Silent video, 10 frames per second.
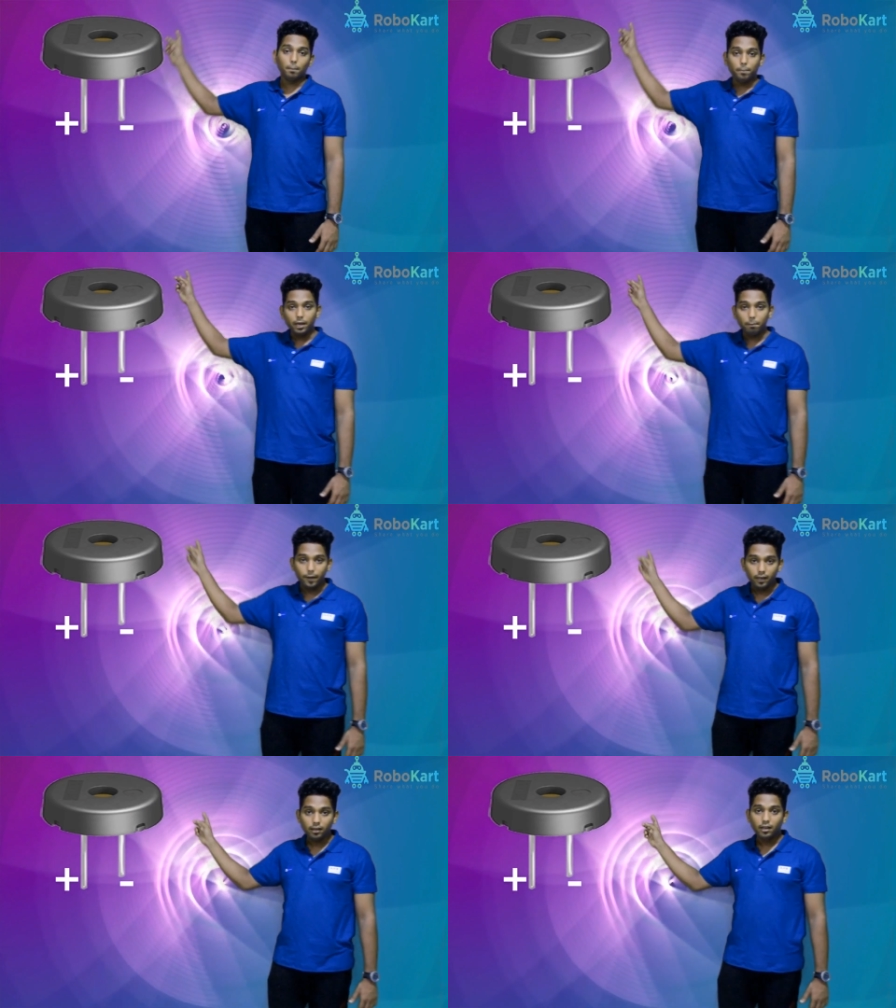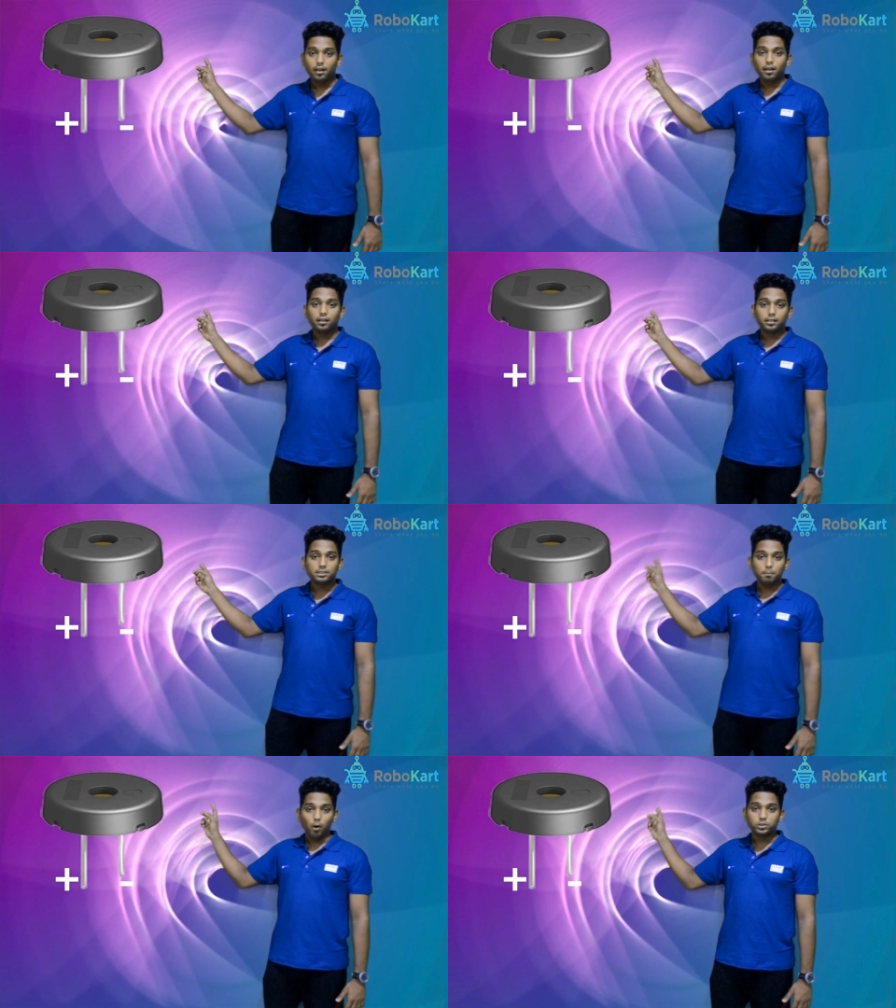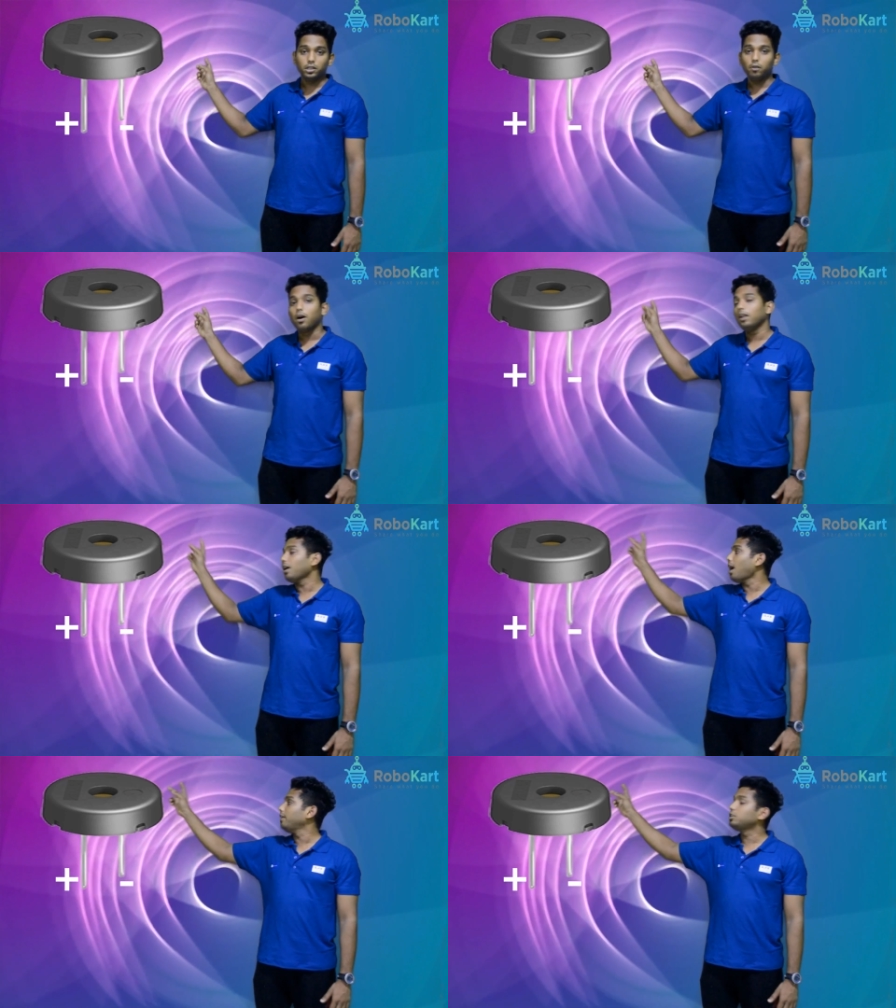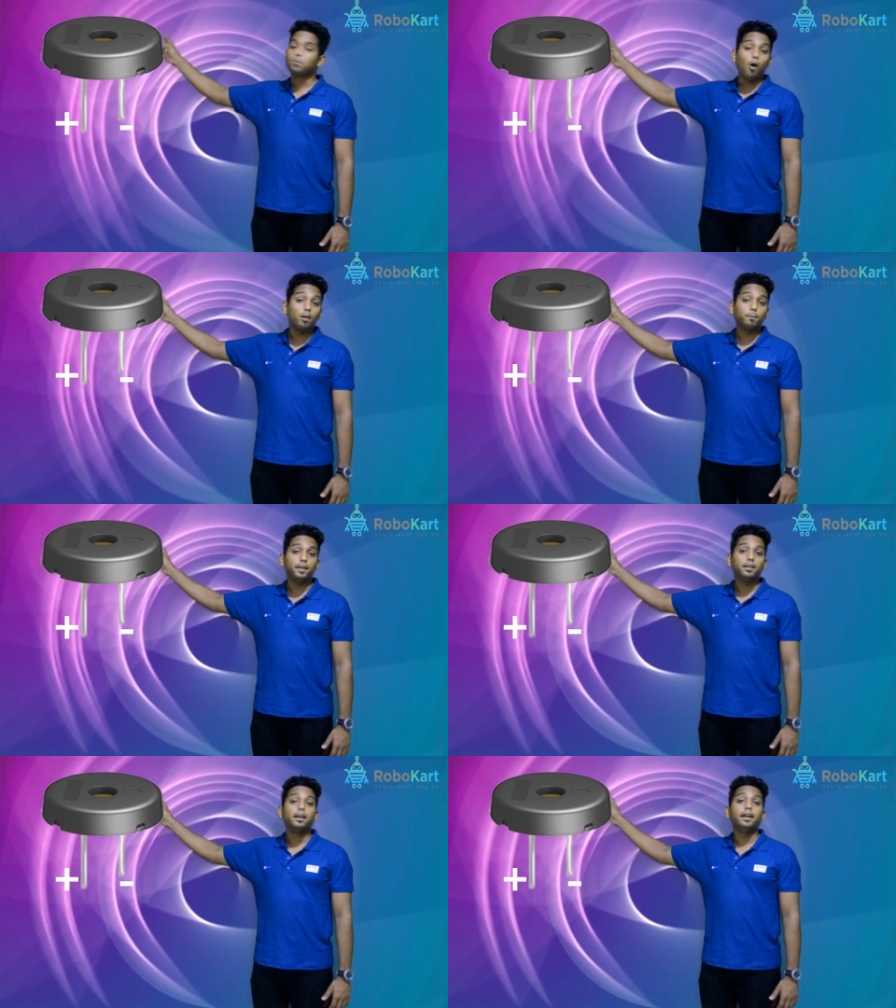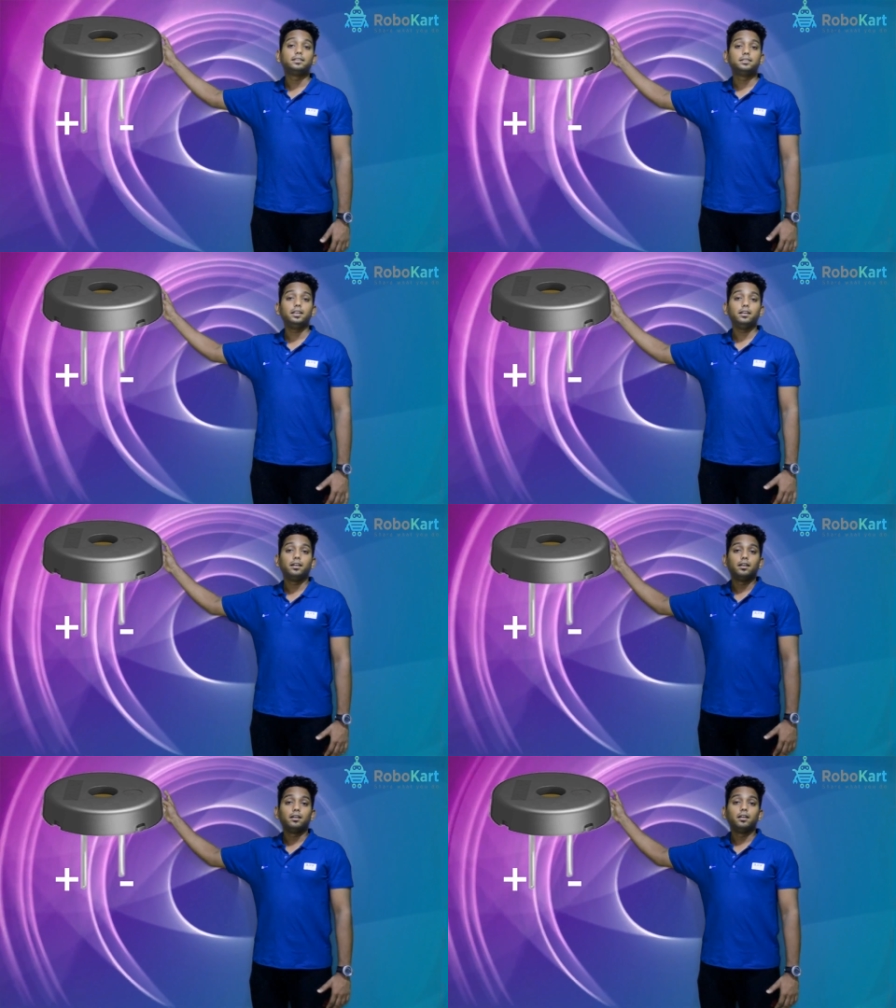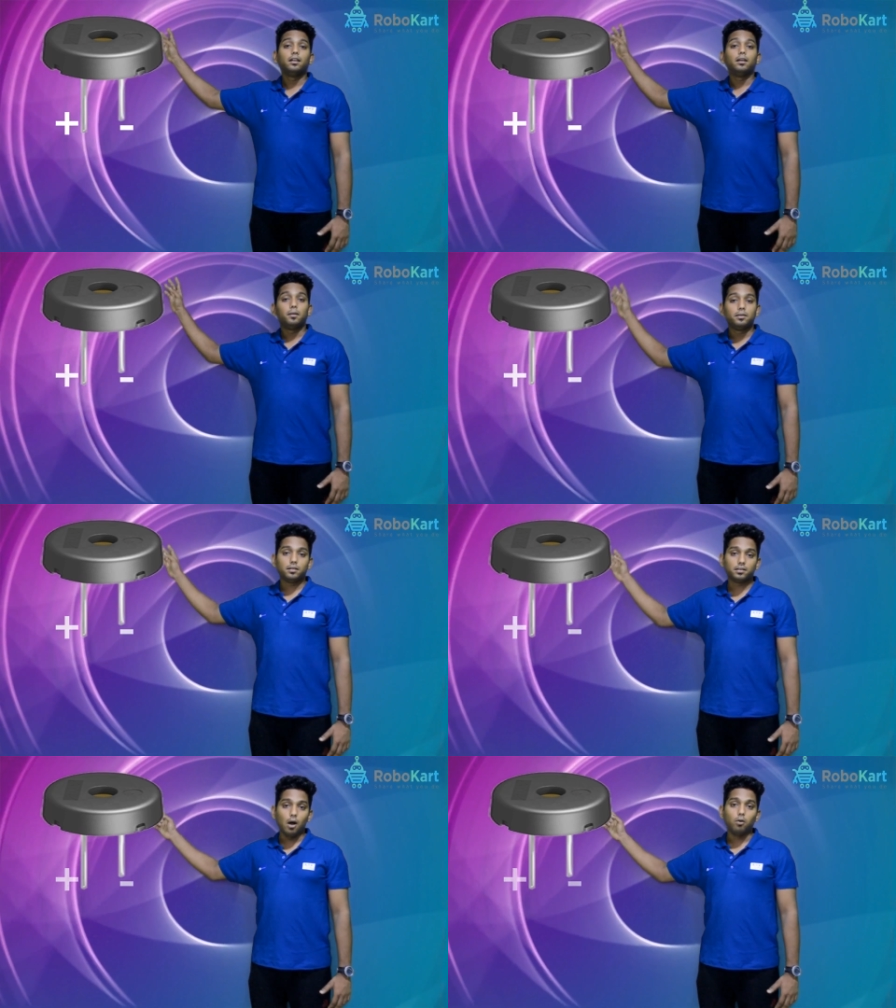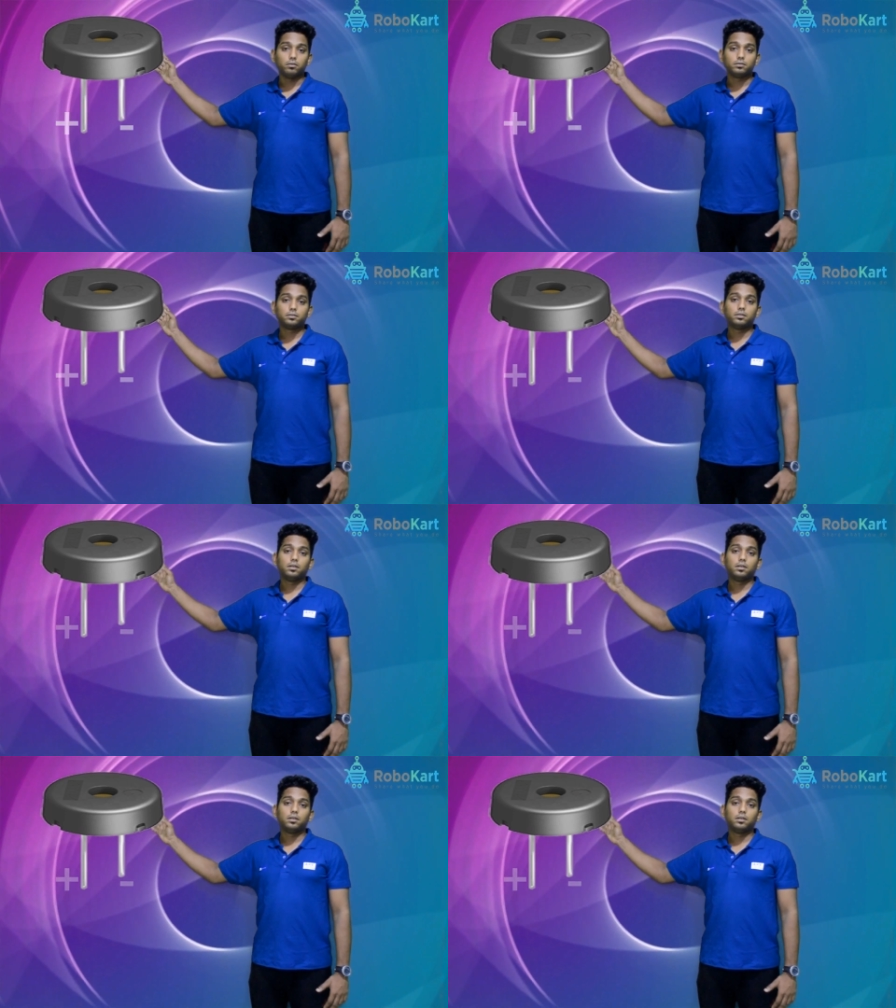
The big pin, this is a positive one, and the small pin is the ground.